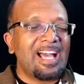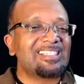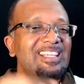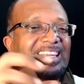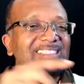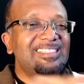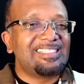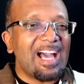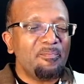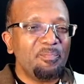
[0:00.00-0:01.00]
as an
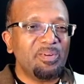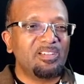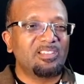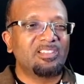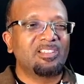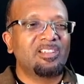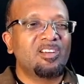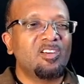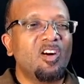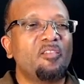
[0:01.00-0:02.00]
example
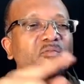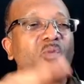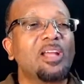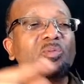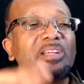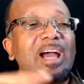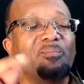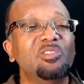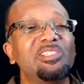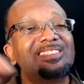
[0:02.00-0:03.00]
of what would
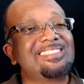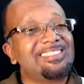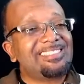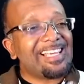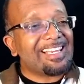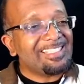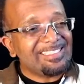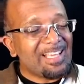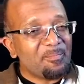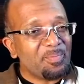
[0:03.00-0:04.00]
happen to the
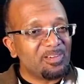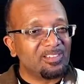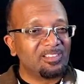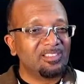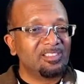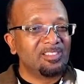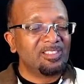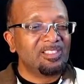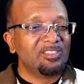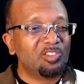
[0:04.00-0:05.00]
second temple,
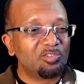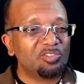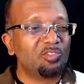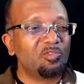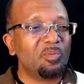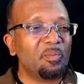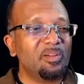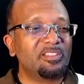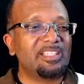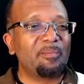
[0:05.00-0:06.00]
Jer
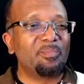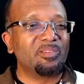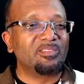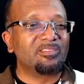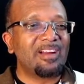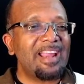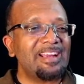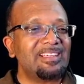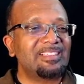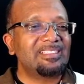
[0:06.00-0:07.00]
Zerubbabel's temple,
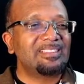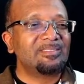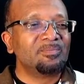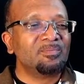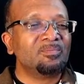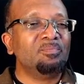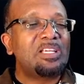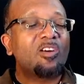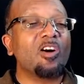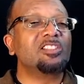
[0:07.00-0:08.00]
right?
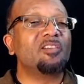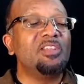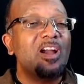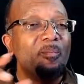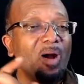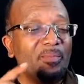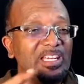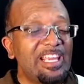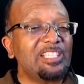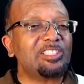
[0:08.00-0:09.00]
Because of the
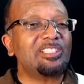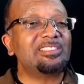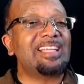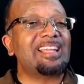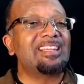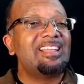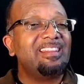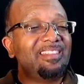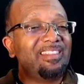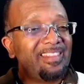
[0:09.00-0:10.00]
abominations that
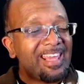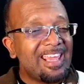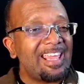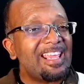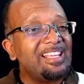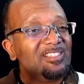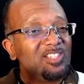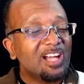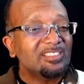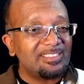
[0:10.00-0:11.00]
they
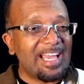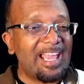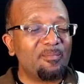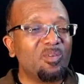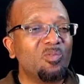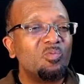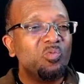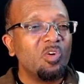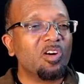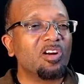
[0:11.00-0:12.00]
in John's time
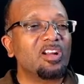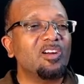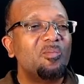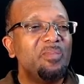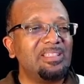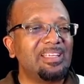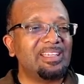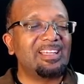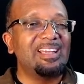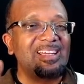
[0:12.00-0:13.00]
were
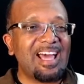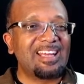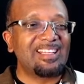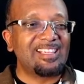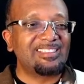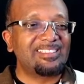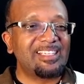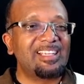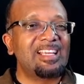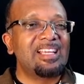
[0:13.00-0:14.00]
committing. And as I
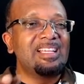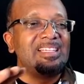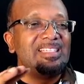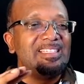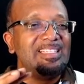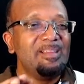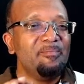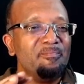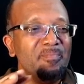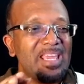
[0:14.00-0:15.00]
said,
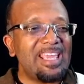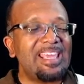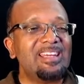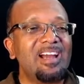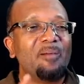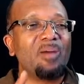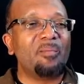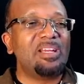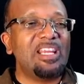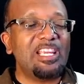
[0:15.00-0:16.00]
the main
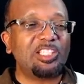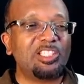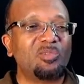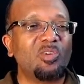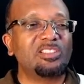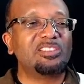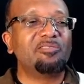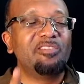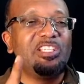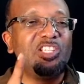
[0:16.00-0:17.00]
abomination was
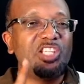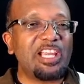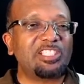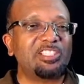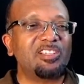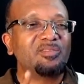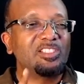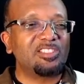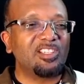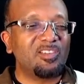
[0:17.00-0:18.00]
the rejection of
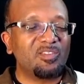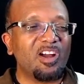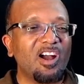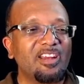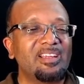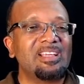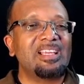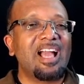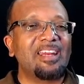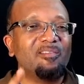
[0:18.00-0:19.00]
the Son of God
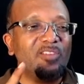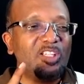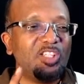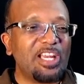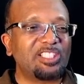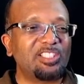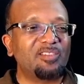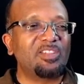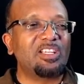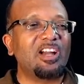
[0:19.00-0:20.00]
and the
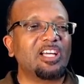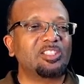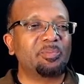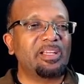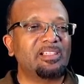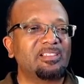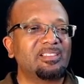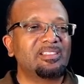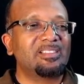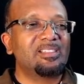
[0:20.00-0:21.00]
rejection of the gospel.
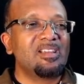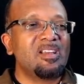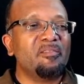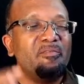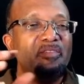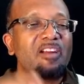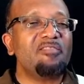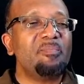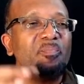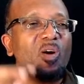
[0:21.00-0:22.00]

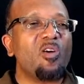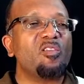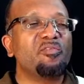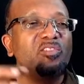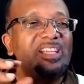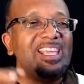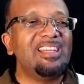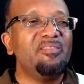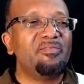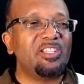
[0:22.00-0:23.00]
Very powerful
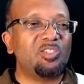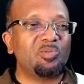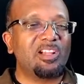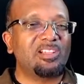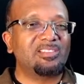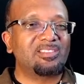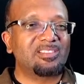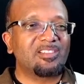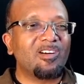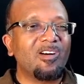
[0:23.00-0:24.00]

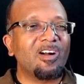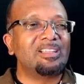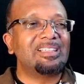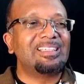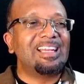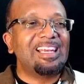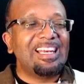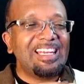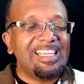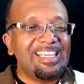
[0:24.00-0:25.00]
individuals called the
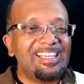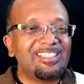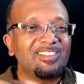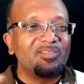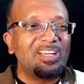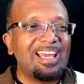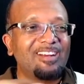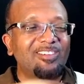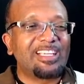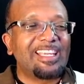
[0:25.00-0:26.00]
leaders of the
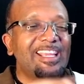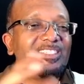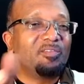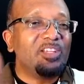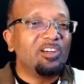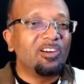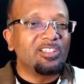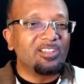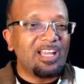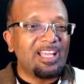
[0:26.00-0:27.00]
land or the kings of the
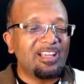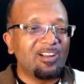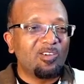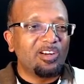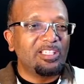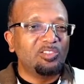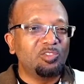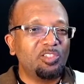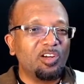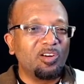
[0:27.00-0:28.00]
earth, according
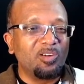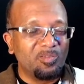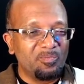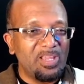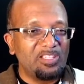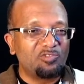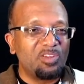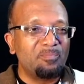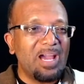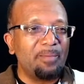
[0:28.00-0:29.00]
to your
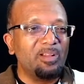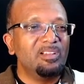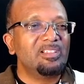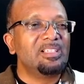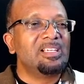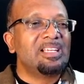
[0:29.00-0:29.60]
mainstream Bible,